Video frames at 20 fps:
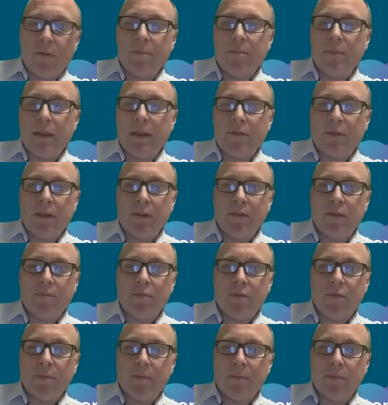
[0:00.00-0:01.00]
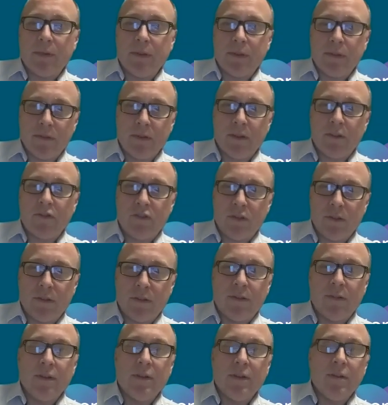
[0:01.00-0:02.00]
mental health problems such
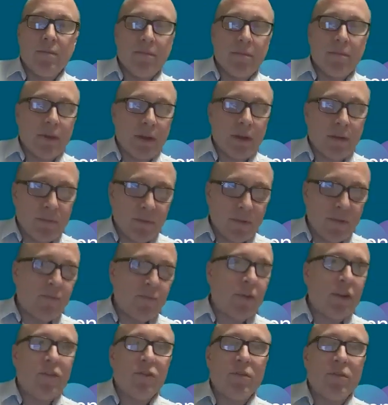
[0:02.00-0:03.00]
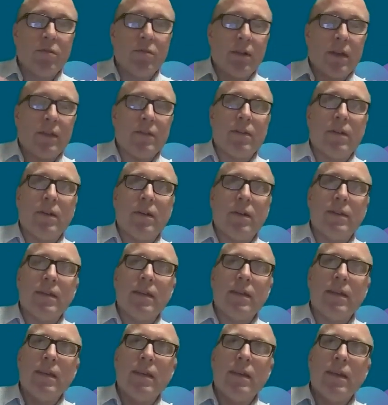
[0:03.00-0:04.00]
as depression or
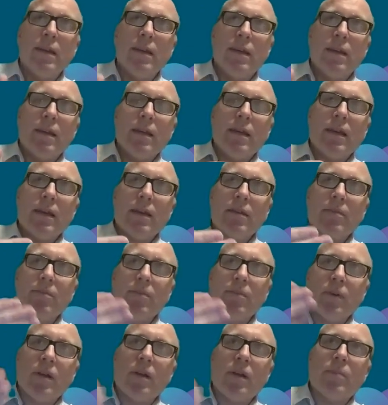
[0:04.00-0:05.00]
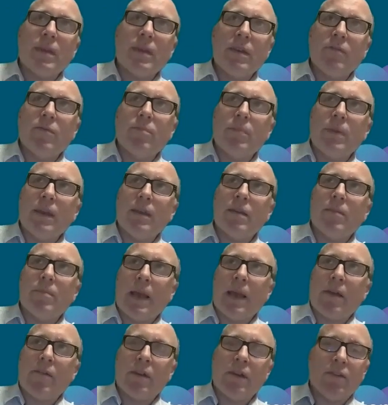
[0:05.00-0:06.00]
anxiety, it can put up even bigger
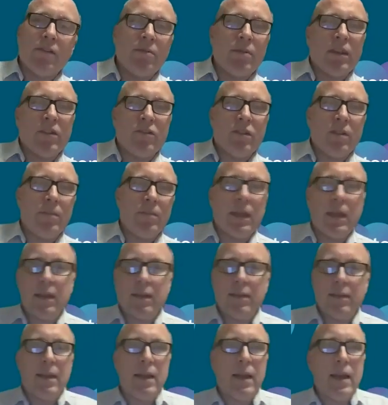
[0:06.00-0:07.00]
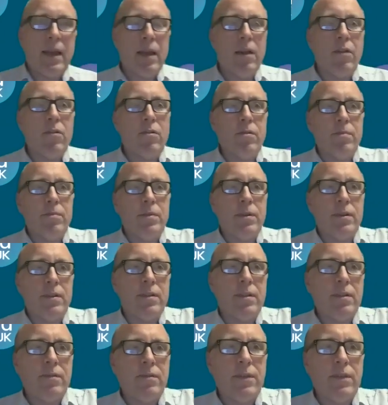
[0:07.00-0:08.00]
barriers to actually being able to get help,
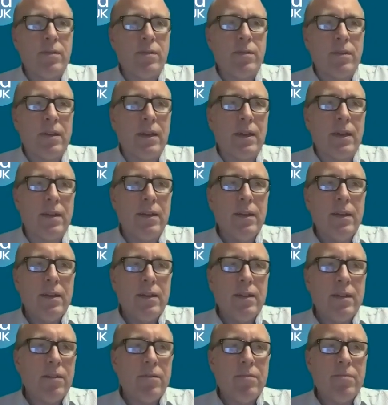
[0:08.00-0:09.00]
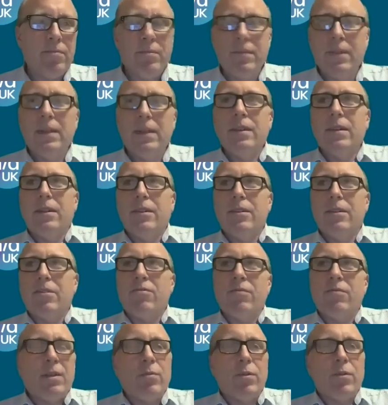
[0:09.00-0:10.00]
because it feels like,
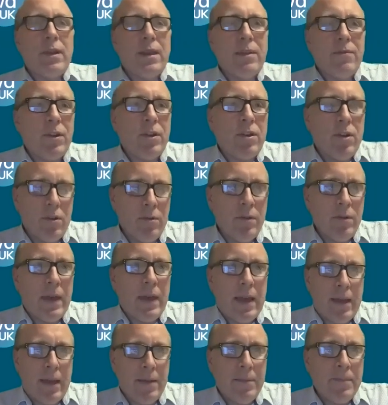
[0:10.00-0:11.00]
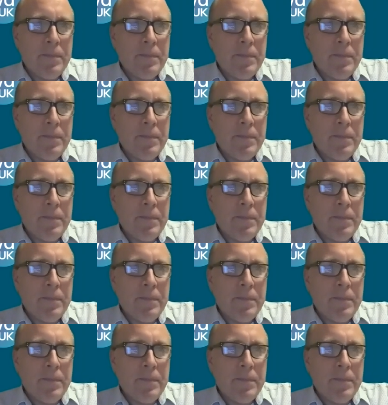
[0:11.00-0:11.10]
don't really want to even go there.